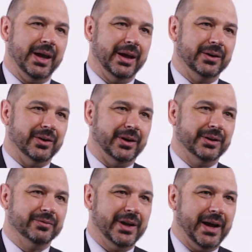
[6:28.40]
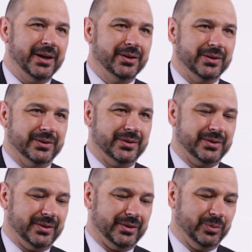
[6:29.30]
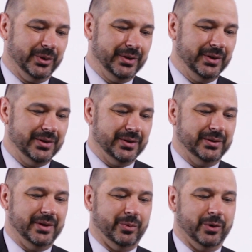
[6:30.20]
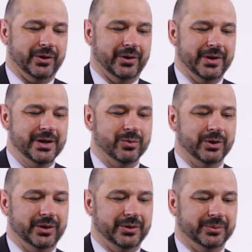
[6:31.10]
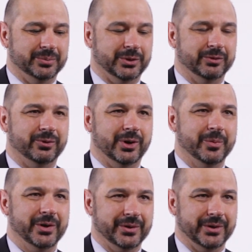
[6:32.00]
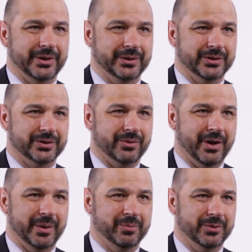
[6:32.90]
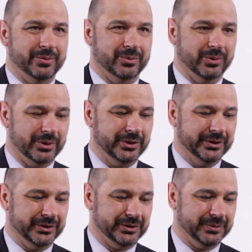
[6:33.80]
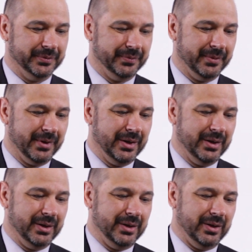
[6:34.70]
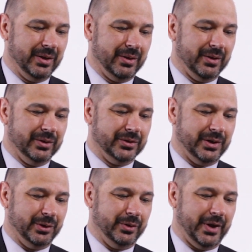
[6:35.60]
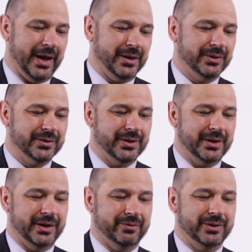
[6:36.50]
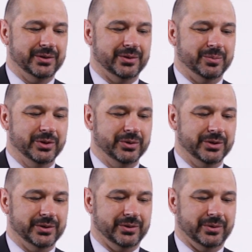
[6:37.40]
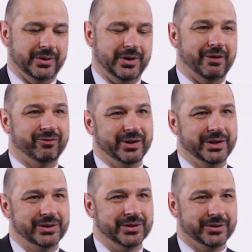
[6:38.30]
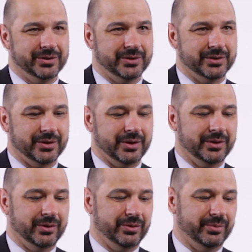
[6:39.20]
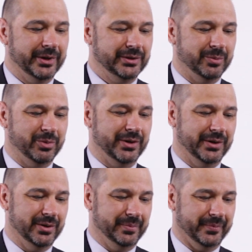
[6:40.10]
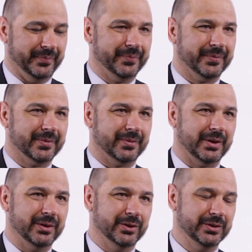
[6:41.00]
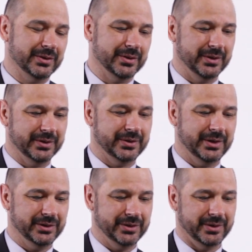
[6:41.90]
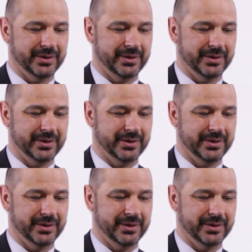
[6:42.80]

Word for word: And all of the actants within this network are equal, performing their inscribed roles. So actors then have distributions or definitions thrust upon them. This is the distinction